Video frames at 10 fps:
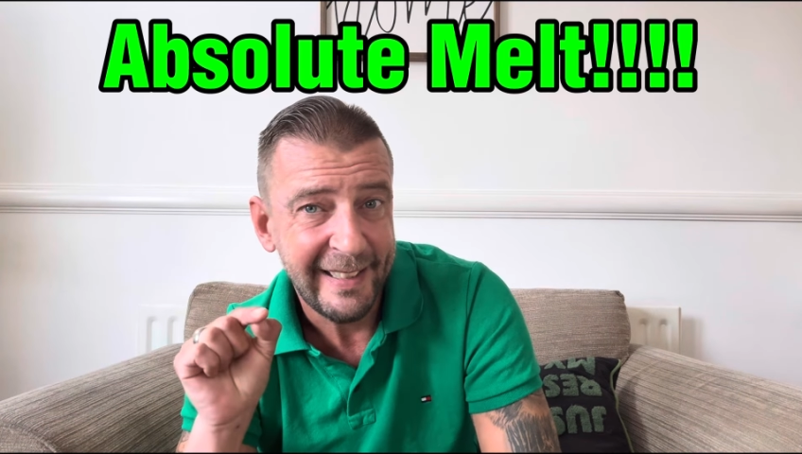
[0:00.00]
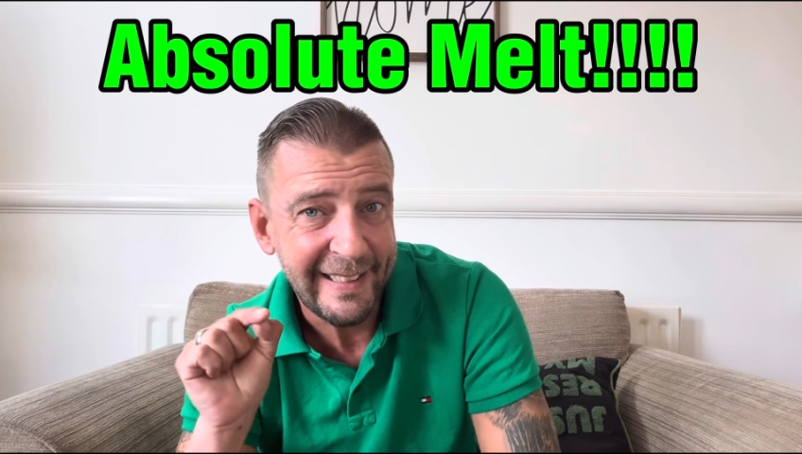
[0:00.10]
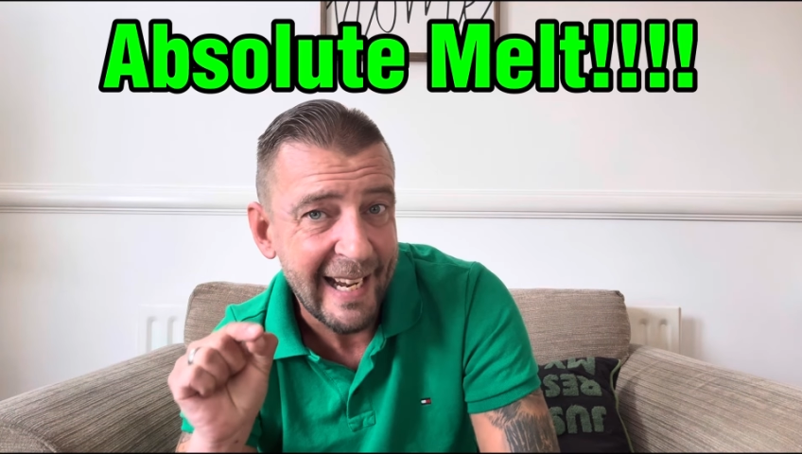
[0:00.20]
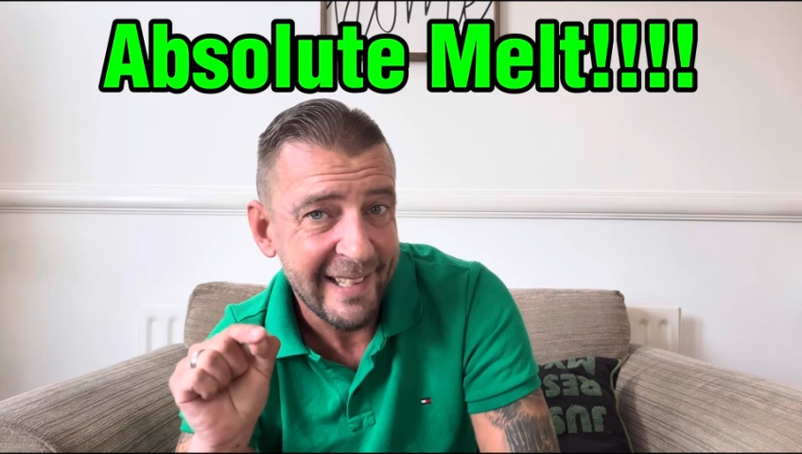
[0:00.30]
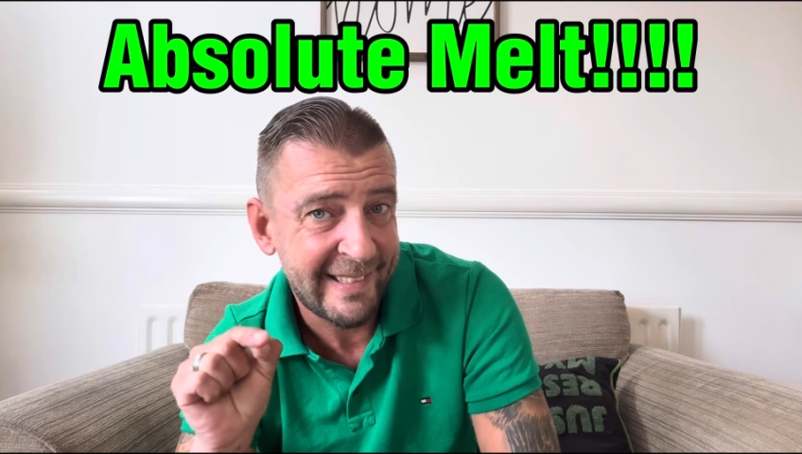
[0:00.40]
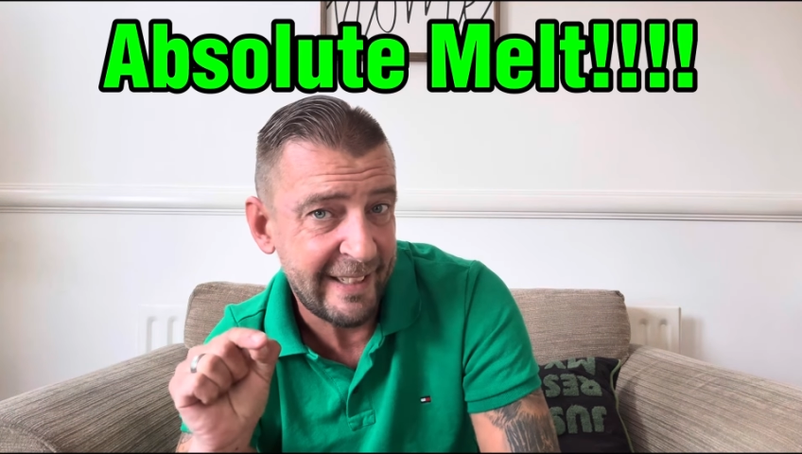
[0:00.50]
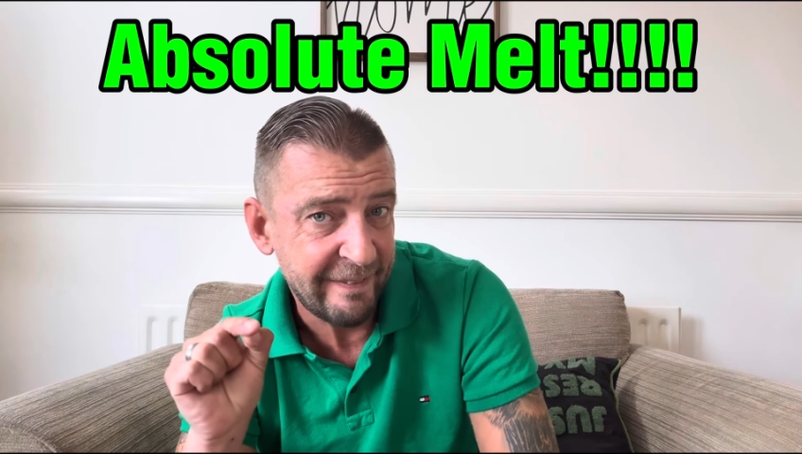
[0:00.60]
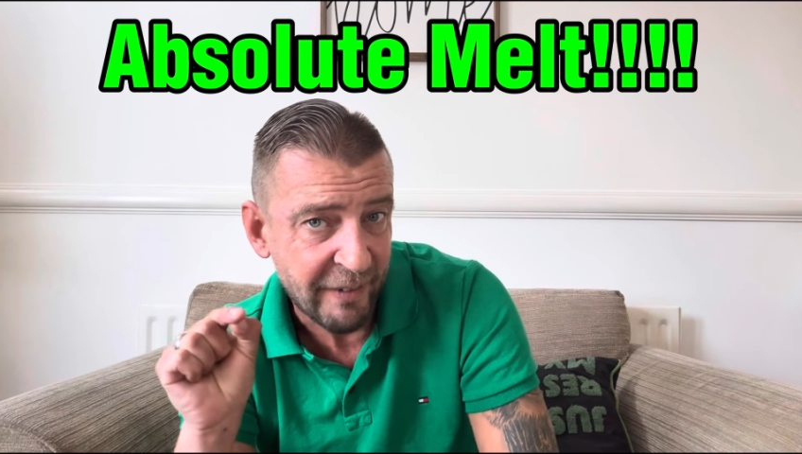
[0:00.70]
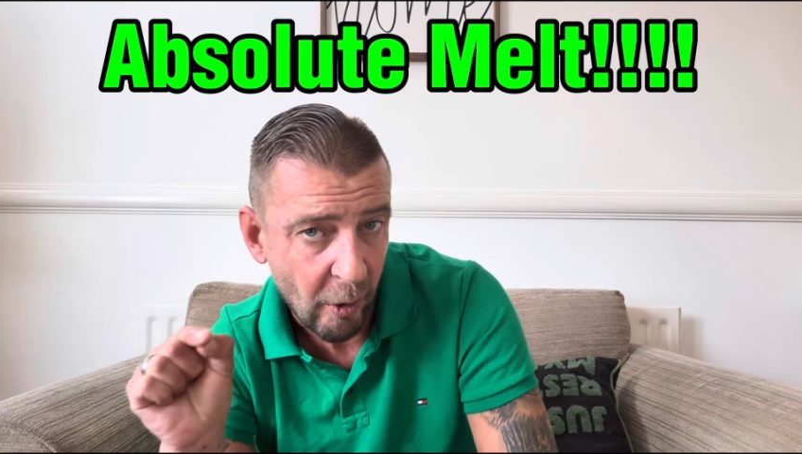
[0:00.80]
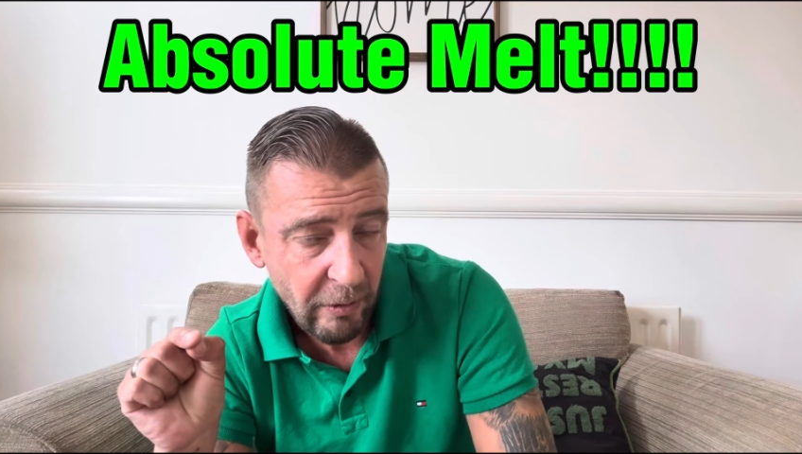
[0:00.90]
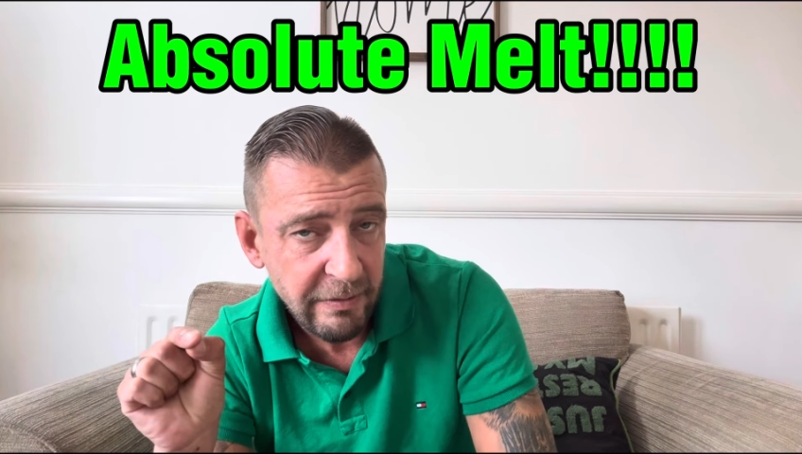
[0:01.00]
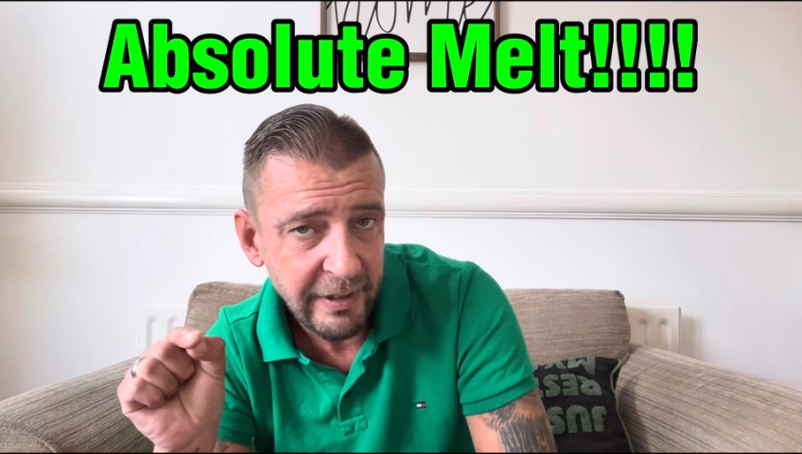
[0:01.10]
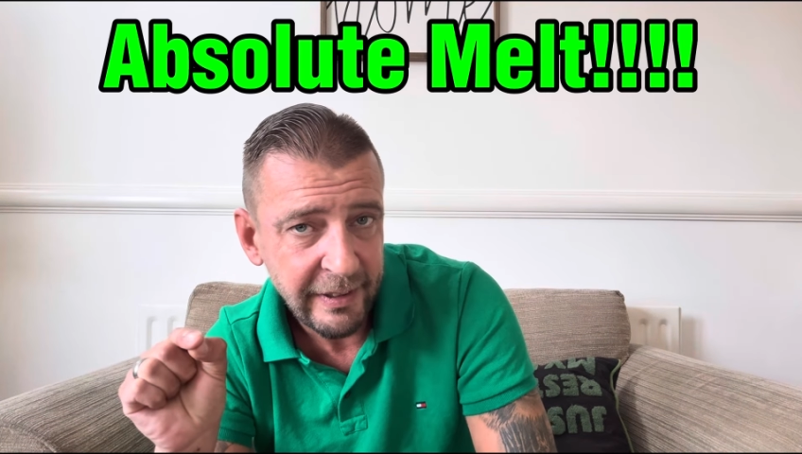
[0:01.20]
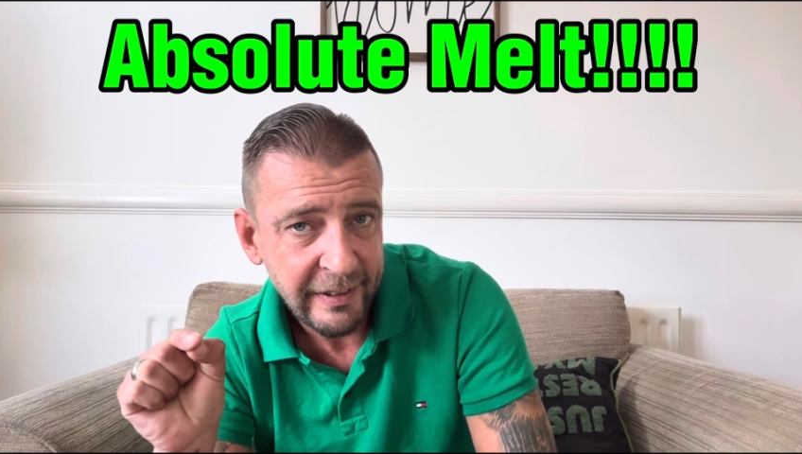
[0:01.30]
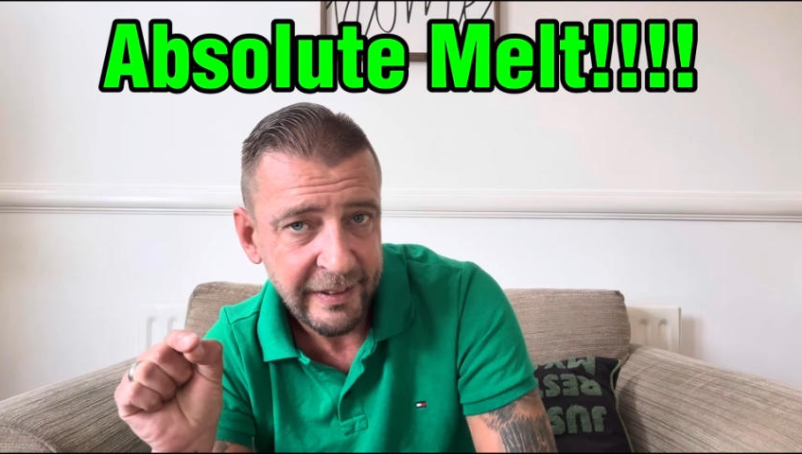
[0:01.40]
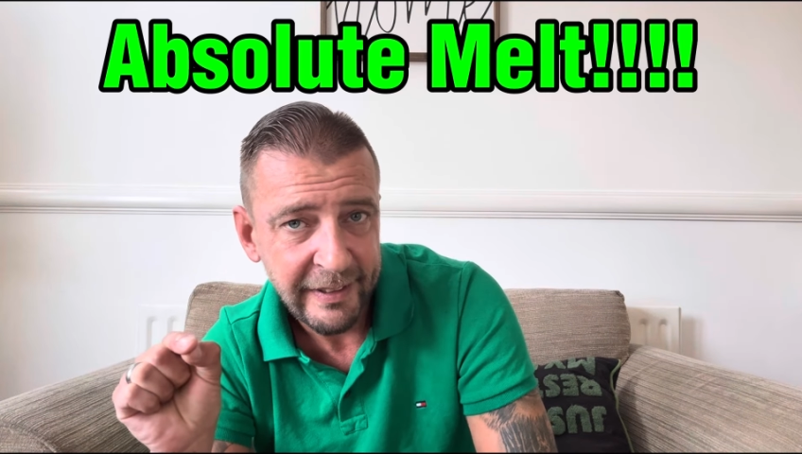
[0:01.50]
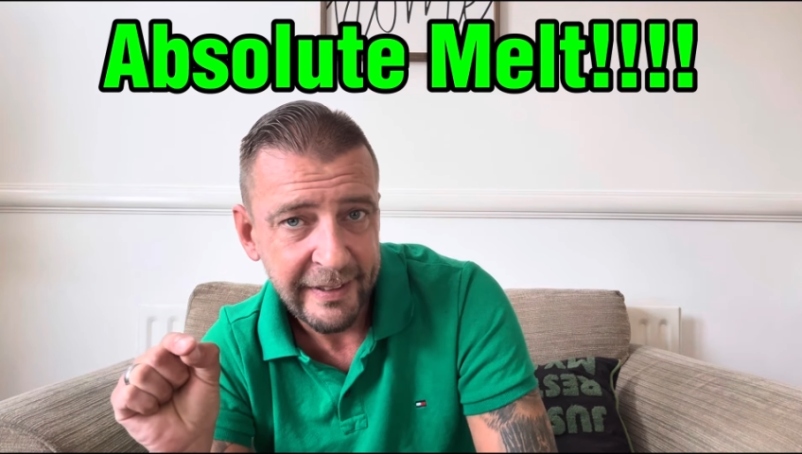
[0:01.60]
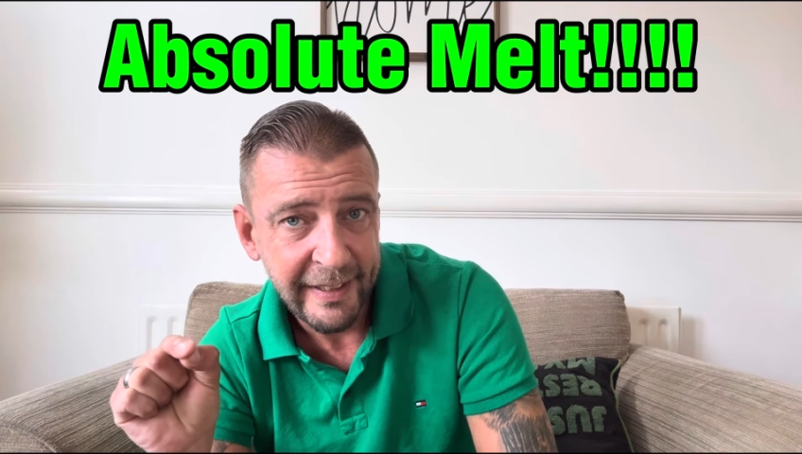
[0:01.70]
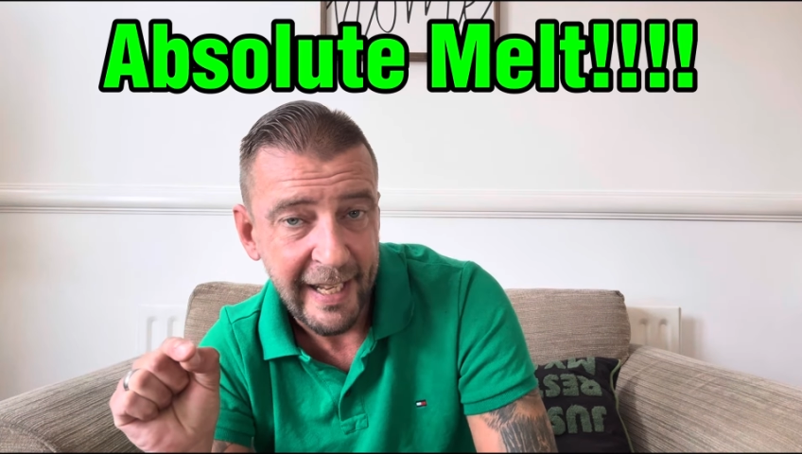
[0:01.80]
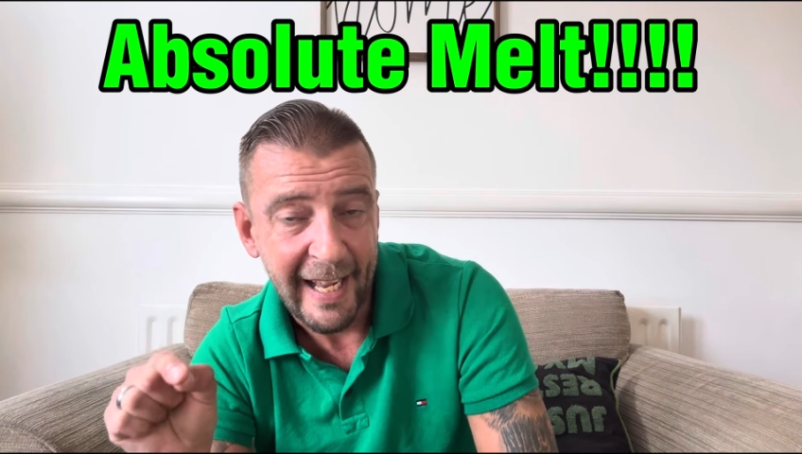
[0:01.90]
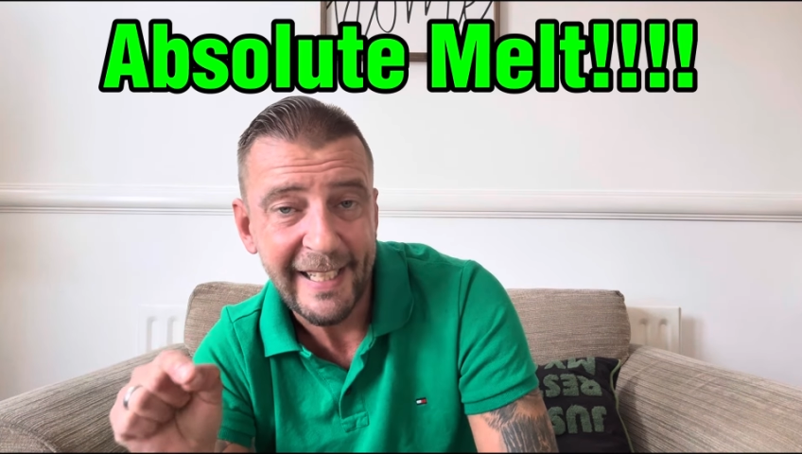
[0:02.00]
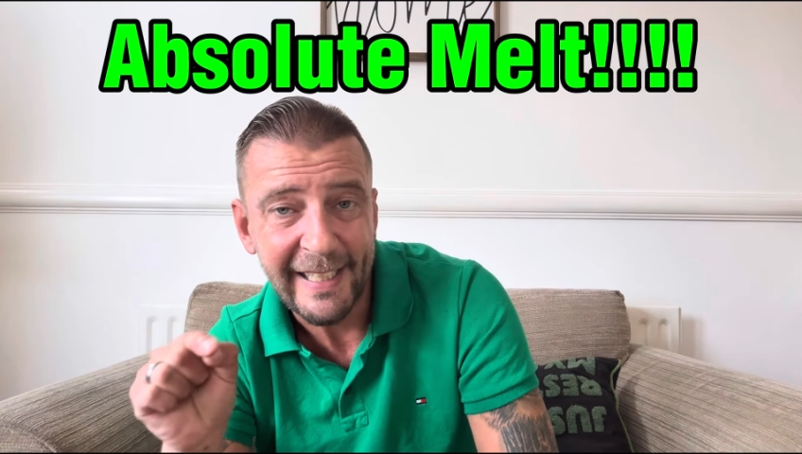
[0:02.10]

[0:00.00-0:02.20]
gets involved and